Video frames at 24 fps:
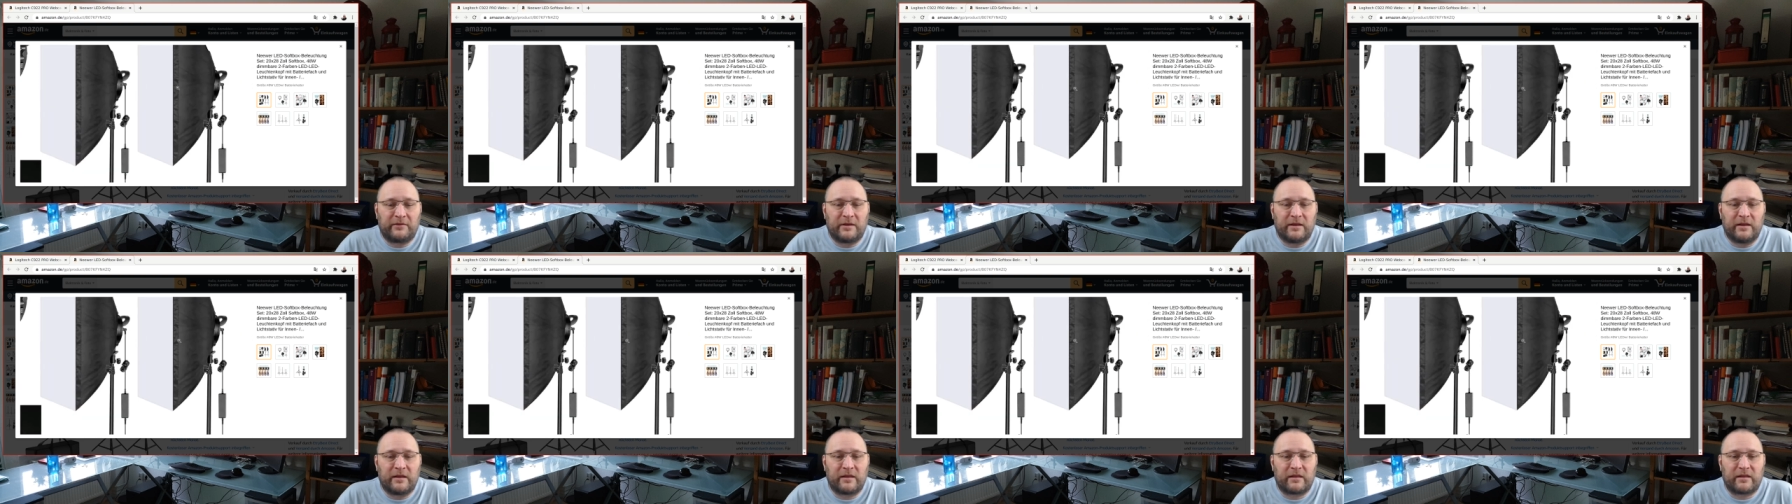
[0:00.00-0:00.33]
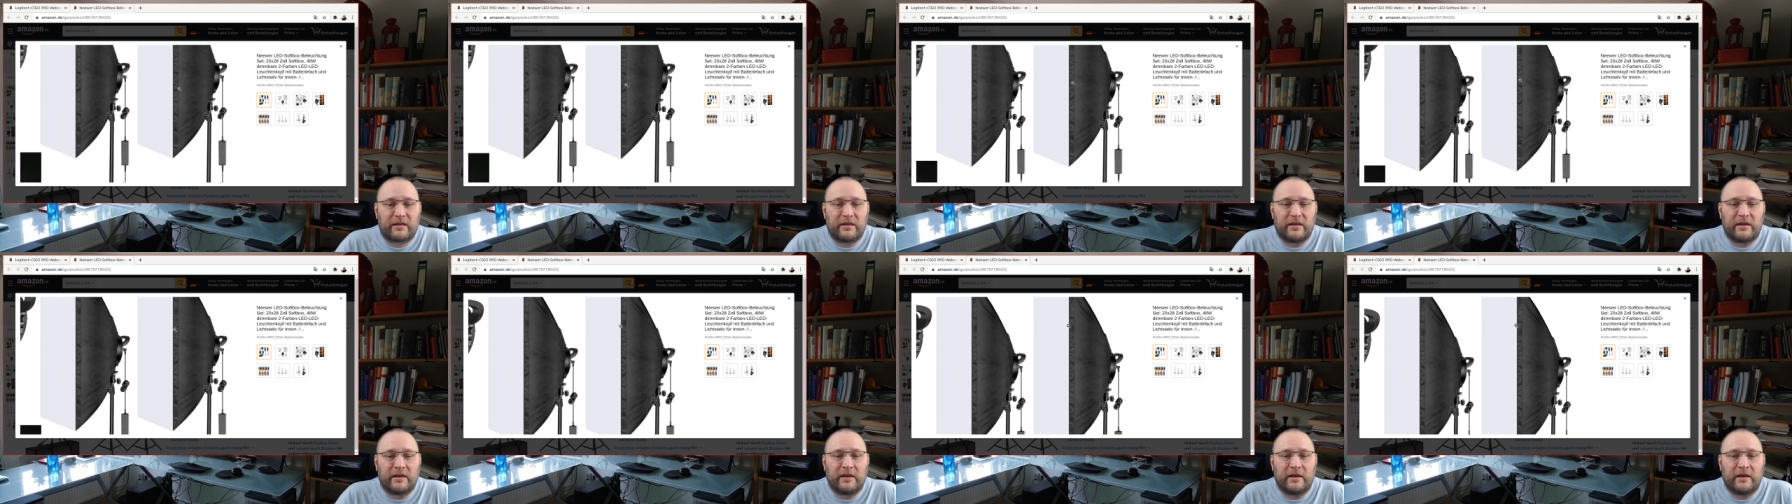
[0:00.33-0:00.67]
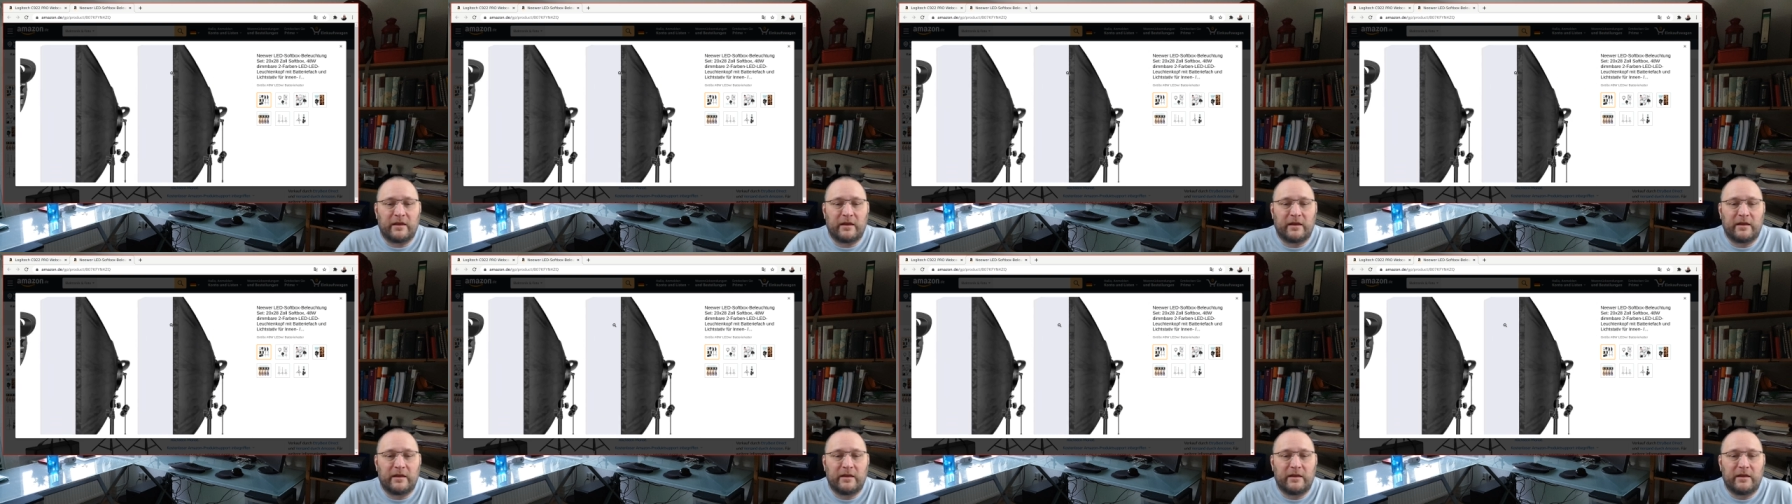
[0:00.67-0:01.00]
this
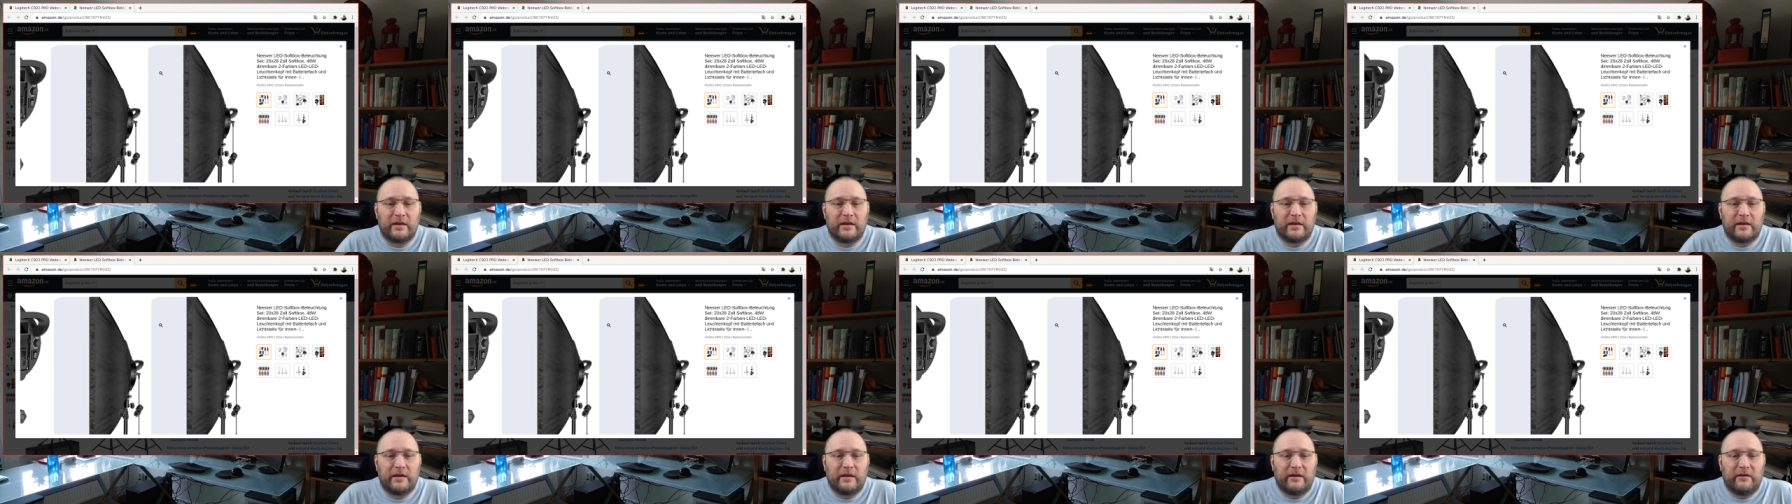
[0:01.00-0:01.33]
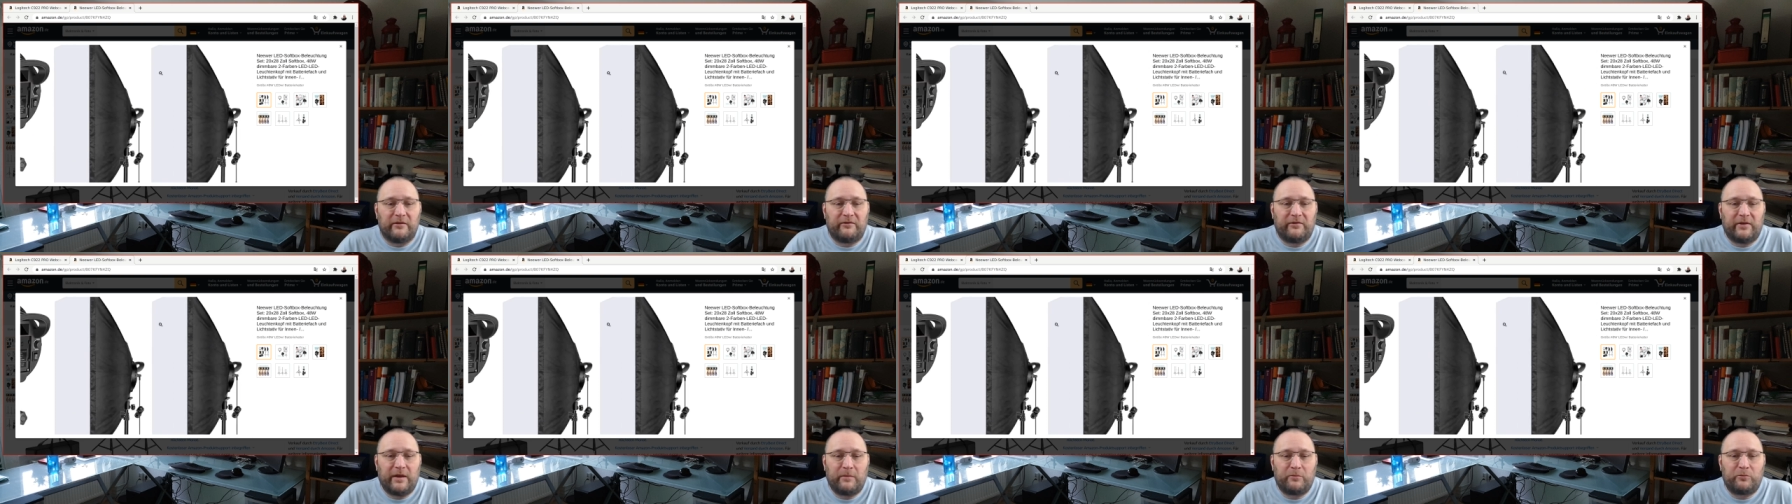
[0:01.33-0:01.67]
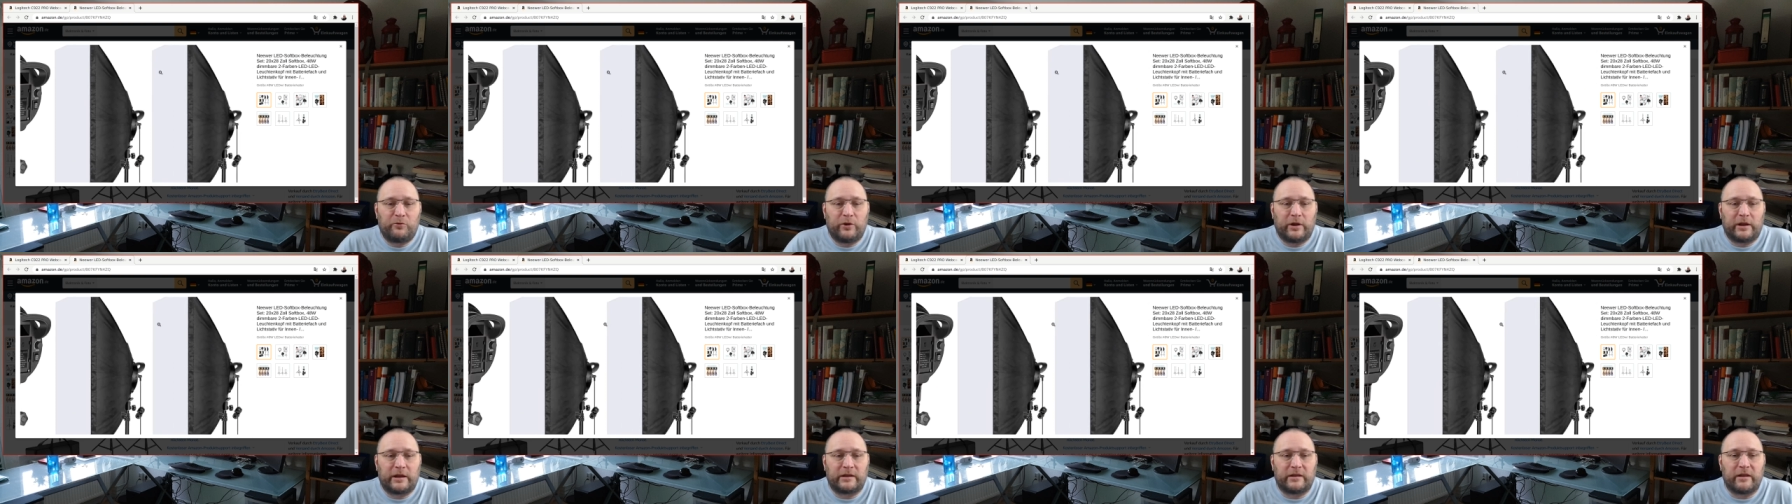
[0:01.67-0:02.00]
uh,
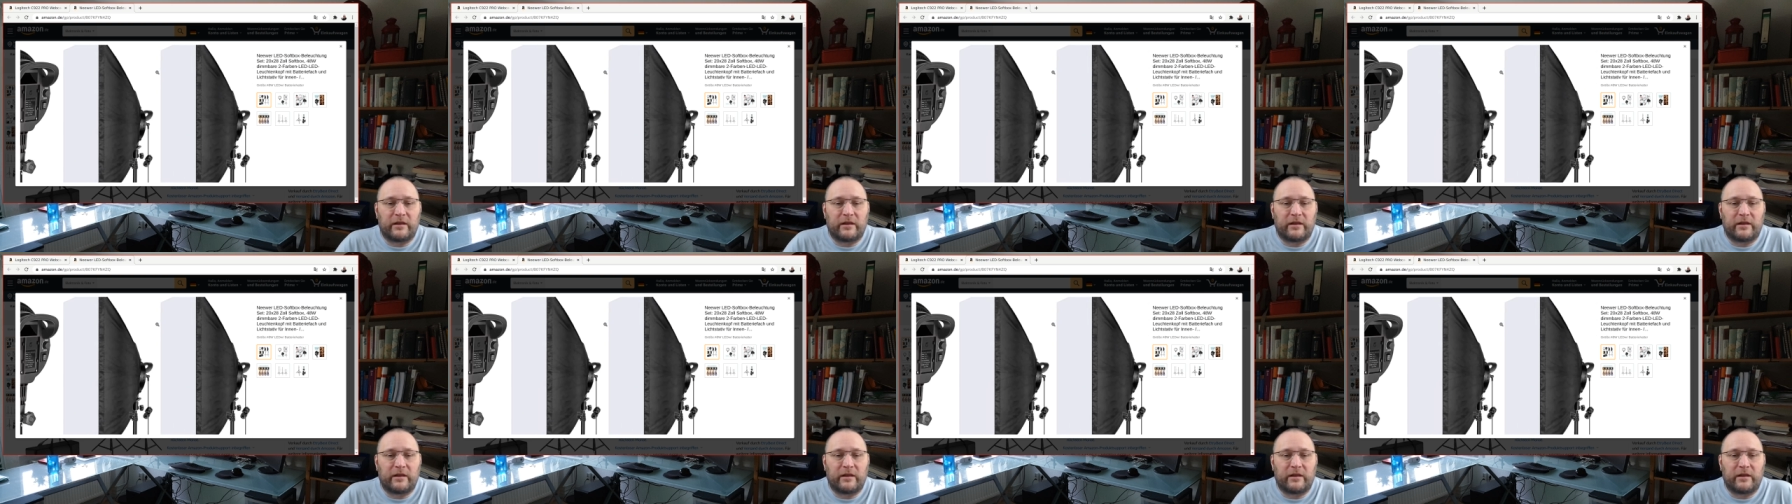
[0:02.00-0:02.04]
fabric,